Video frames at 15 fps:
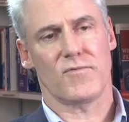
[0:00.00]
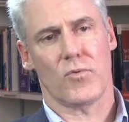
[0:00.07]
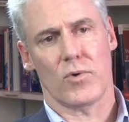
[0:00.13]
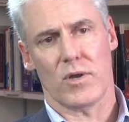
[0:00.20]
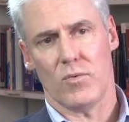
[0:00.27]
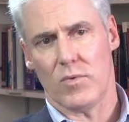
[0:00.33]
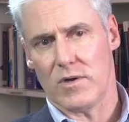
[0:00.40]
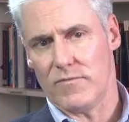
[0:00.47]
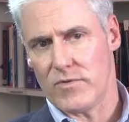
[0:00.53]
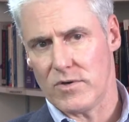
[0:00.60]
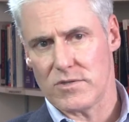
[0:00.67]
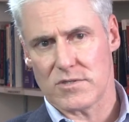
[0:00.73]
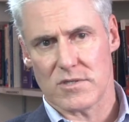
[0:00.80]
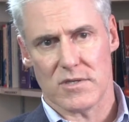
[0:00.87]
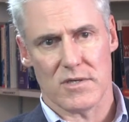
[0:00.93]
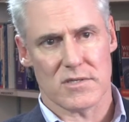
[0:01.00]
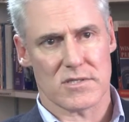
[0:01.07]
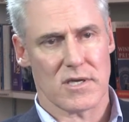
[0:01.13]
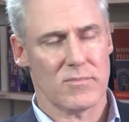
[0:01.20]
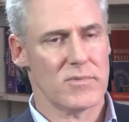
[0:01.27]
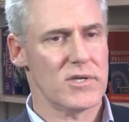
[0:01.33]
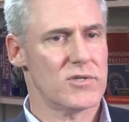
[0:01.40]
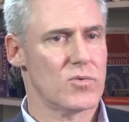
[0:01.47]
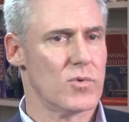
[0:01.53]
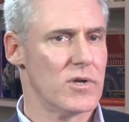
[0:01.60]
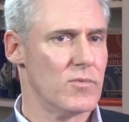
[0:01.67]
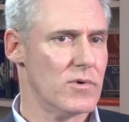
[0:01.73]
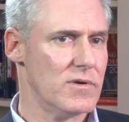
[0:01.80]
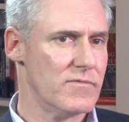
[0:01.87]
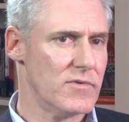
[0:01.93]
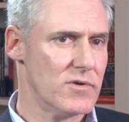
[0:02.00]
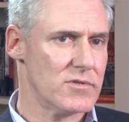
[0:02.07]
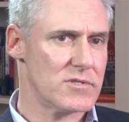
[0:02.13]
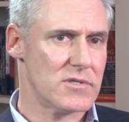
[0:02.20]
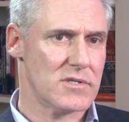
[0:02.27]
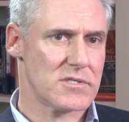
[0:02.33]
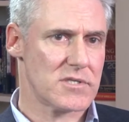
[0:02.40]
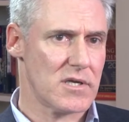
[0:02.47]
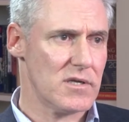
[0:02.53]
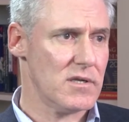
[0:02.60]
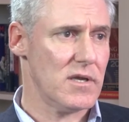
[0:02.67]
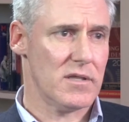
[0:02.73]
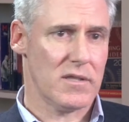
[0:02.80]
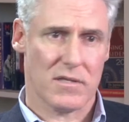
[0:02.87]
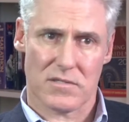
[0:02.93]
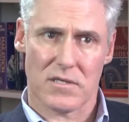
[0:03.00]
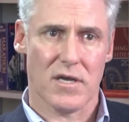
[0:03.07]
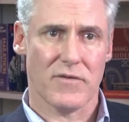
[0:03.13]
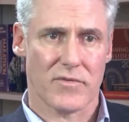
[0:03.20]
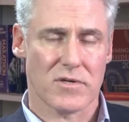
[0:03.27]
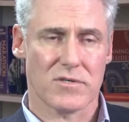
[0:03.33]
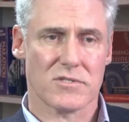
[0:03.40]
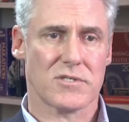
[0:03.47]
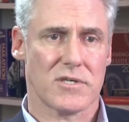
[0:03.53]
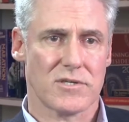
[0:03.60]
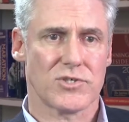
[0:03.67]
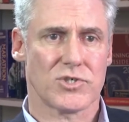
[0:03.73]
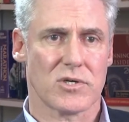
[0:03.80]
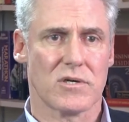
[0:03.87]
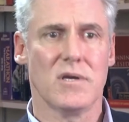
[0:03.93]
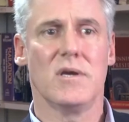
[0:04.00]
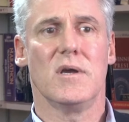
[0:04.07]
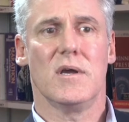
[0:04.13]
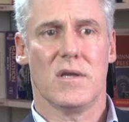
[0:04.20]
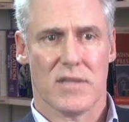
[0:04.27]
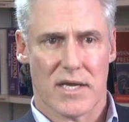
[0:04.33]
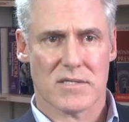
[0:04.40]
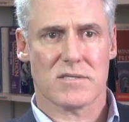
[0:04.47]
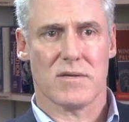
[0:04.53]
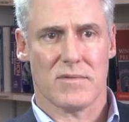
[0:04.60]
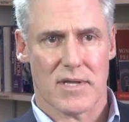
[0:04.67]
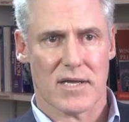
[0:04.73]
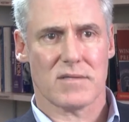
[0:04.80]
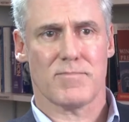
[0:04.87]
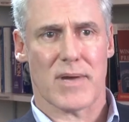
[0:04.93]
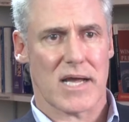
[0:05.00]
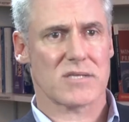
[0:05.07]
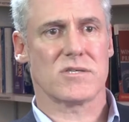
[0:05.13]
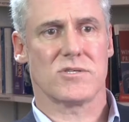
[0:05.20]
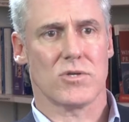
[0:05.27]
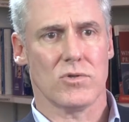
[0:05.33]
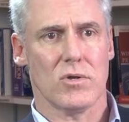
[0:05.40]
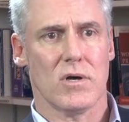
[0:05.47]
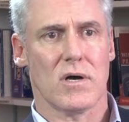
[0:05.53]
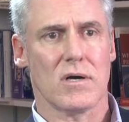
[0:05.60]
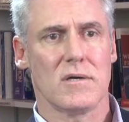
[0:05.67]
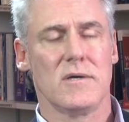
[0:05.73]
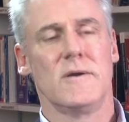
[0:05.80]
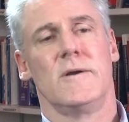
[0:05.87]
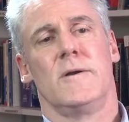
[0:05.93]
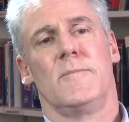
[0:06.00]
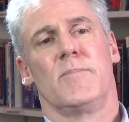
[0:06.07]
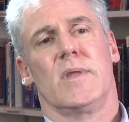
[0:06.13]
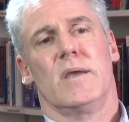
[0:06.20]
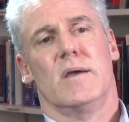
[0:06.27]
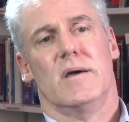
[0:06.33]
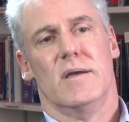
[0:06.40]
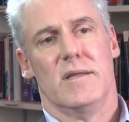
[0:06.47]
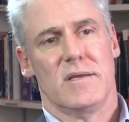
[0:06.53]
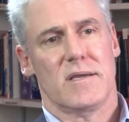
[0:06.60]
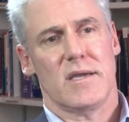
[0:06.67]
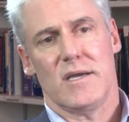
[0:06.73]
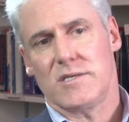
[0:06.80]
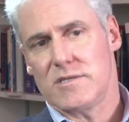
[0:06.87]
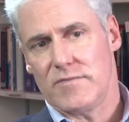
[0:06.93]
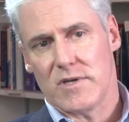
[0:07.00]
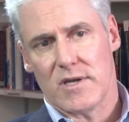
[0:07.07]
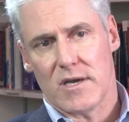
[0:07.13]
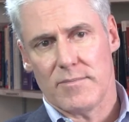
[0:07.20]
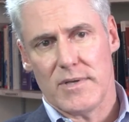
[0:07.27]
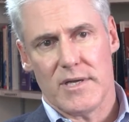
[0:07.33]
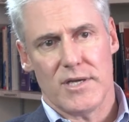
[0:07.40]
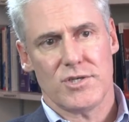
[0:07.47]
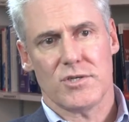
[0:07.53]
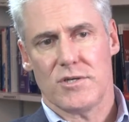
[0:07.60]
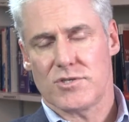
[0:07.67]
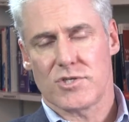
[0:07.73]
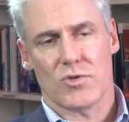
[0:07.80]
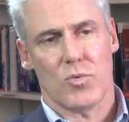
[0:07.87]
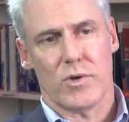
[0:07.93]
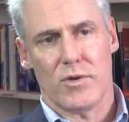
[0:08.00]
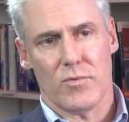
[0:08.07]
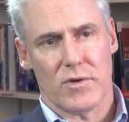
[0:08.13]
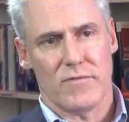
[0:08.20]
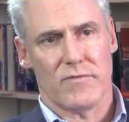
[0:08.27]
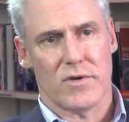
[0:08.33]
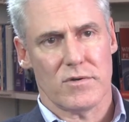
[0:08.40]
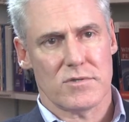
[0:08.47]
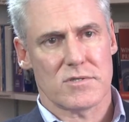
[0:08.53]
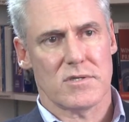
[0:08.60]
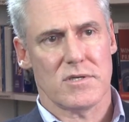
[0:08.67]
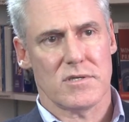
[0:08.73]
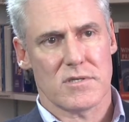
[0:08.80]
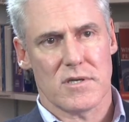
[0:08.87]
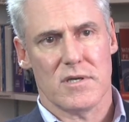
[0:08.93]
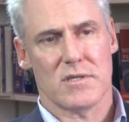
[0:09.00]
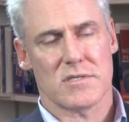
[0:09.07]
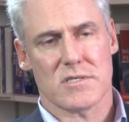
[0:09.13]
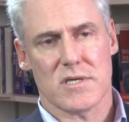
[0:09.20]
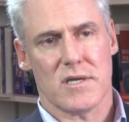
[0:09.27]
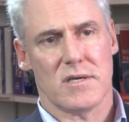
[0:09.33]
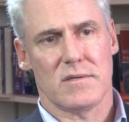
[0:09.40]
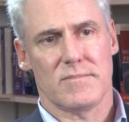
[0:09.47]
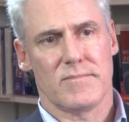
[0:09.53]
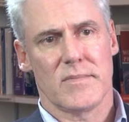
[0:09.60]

41 votes in the Assembly, 21 votes in the Senate, and that's governor's signature. That passes a law. In the case of a nomination, it's 21 votes in the Senate.